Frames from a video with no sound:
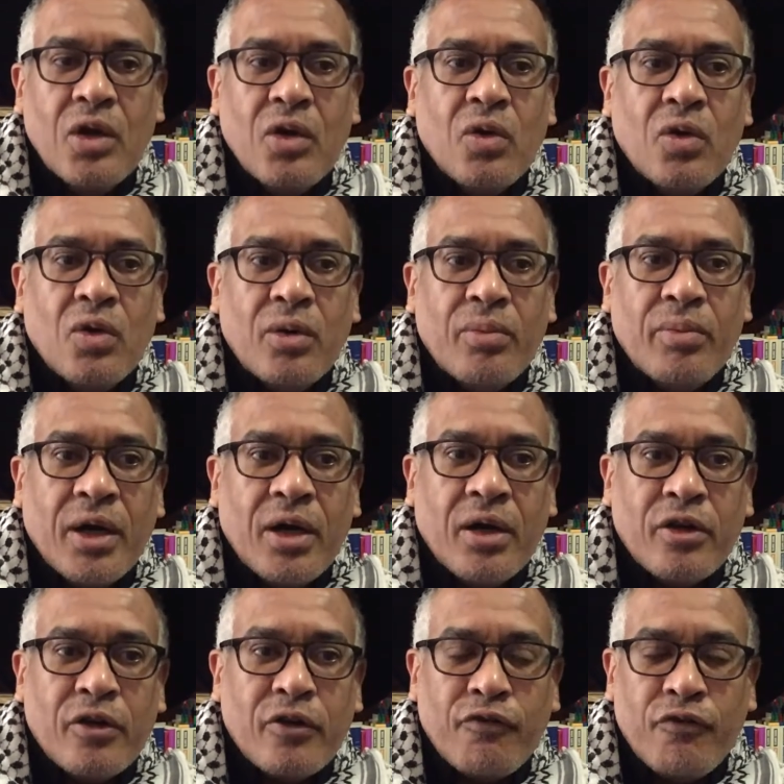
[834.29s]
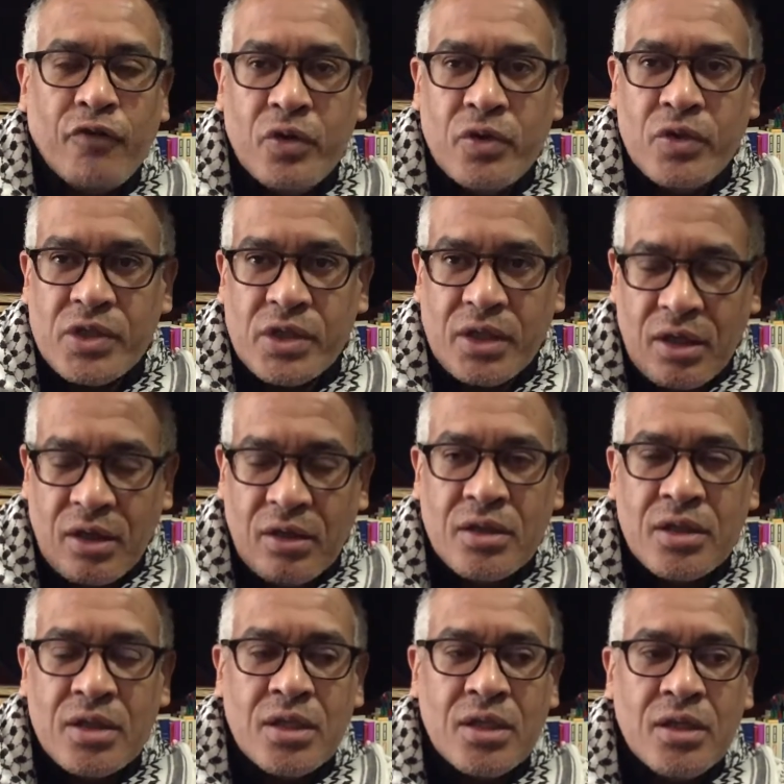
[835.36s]
or about food
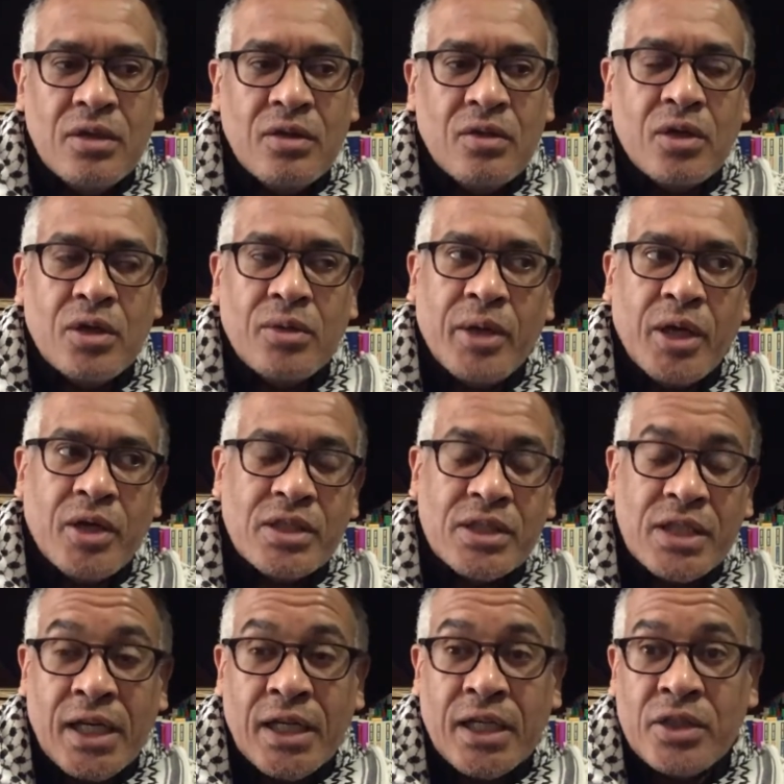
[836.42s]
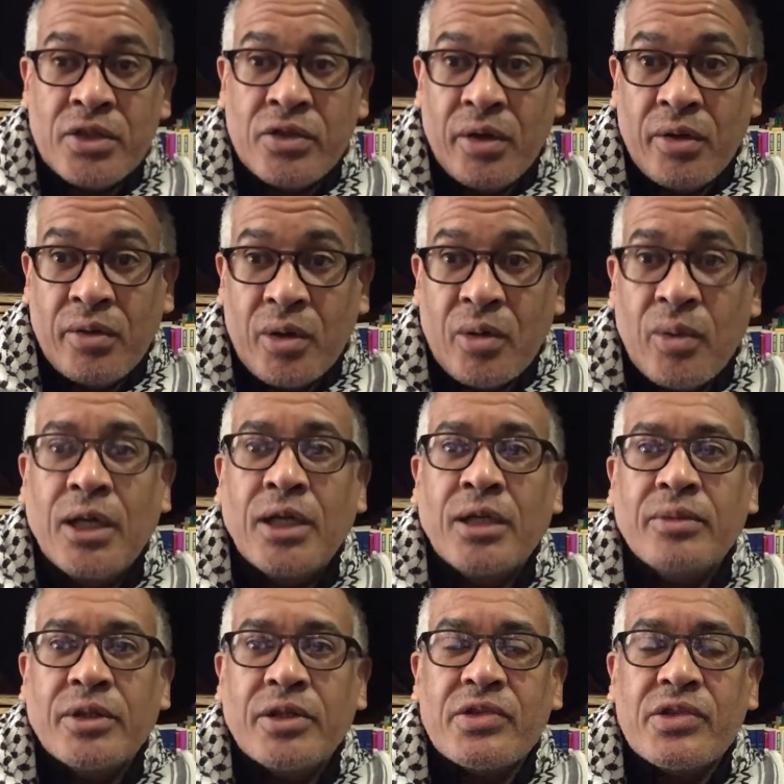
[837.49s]
security or about dietary
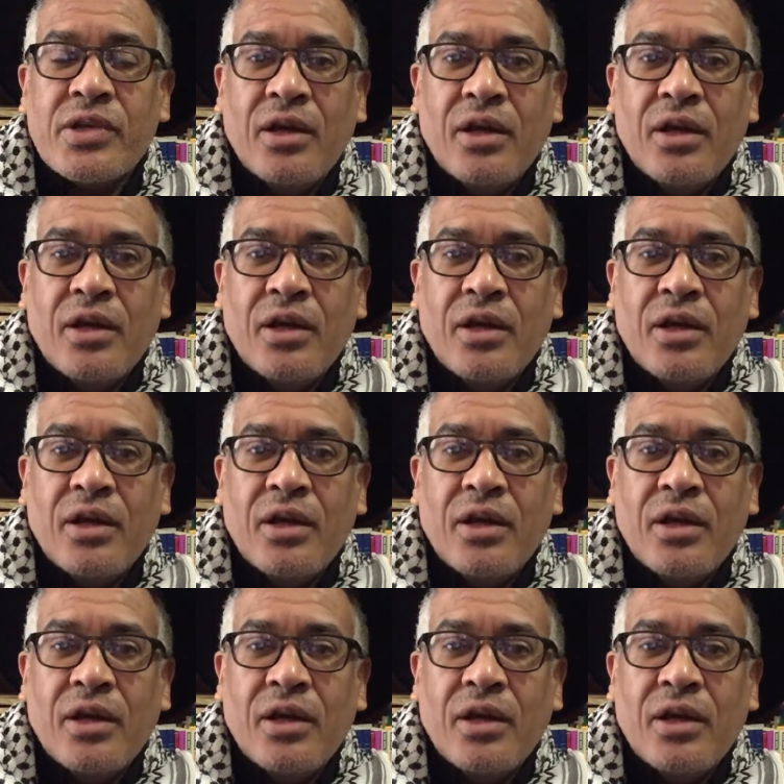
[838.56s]
requirements.